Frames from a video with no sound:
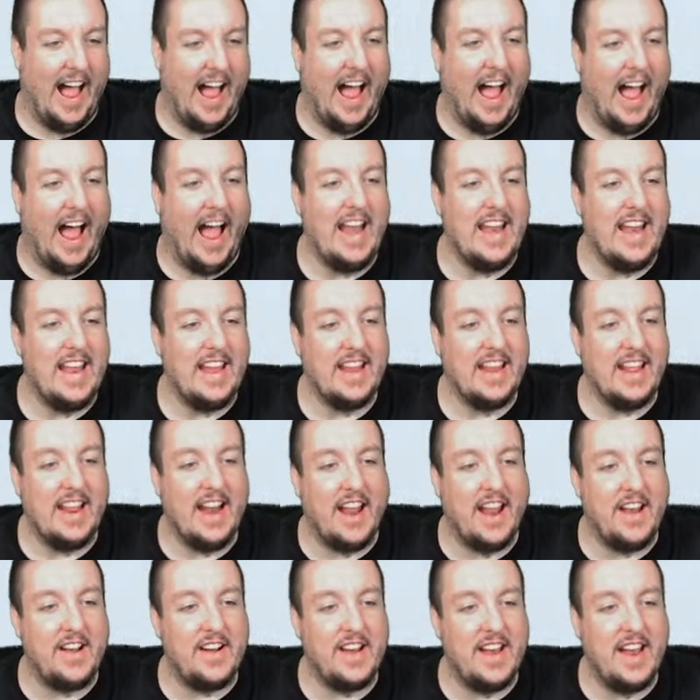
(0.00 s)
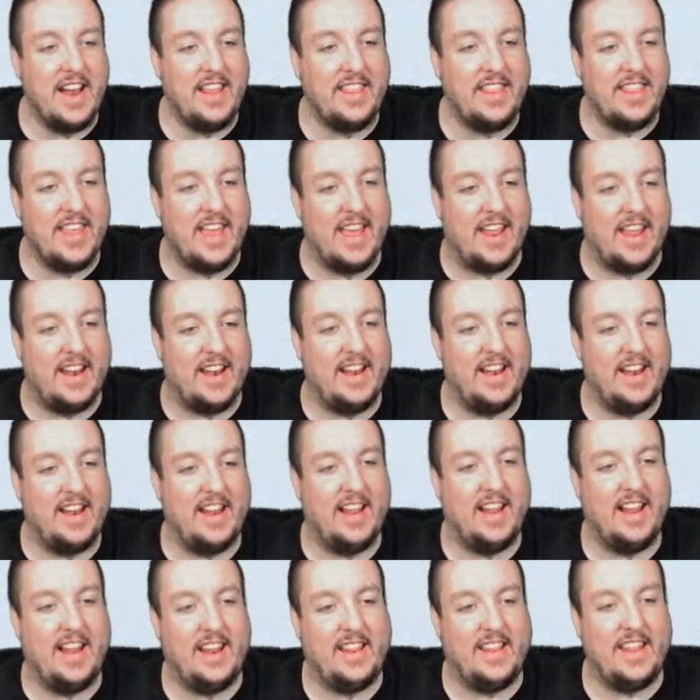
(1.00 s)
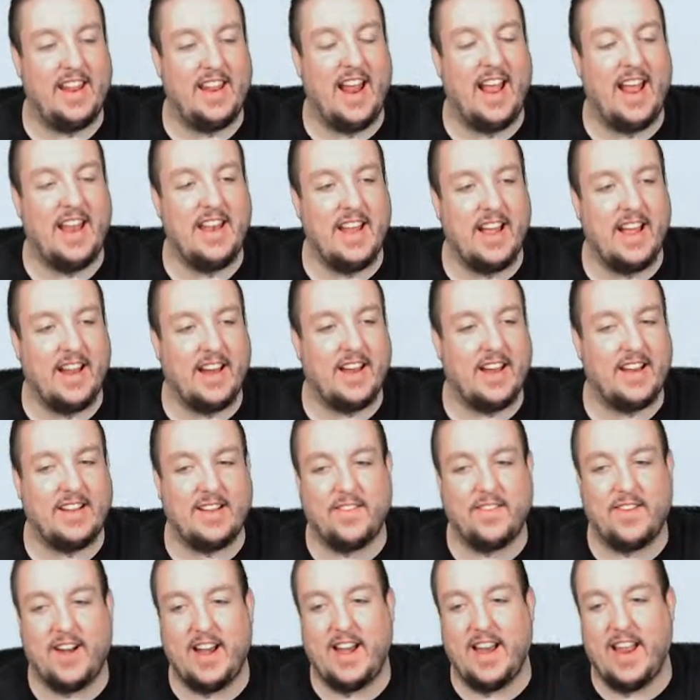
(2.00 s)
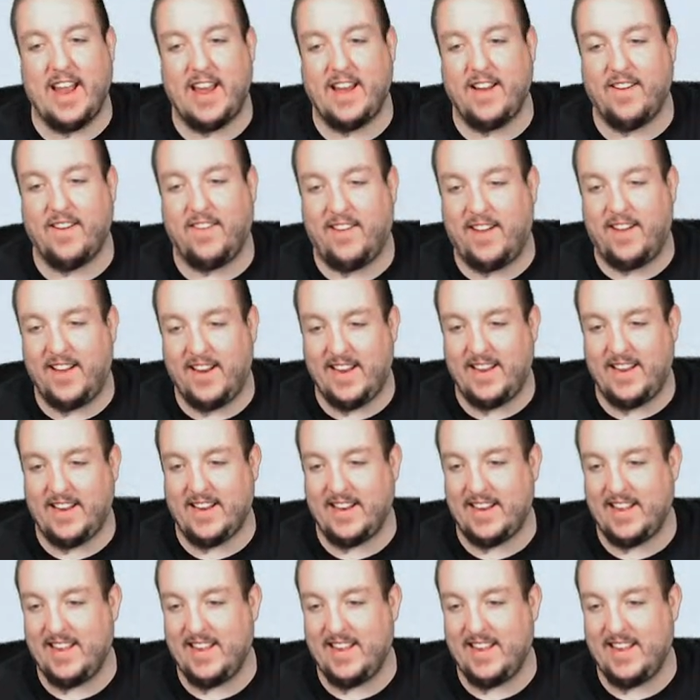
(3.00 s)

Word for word: I didn't get underneath it. Did I not get the right angle on it?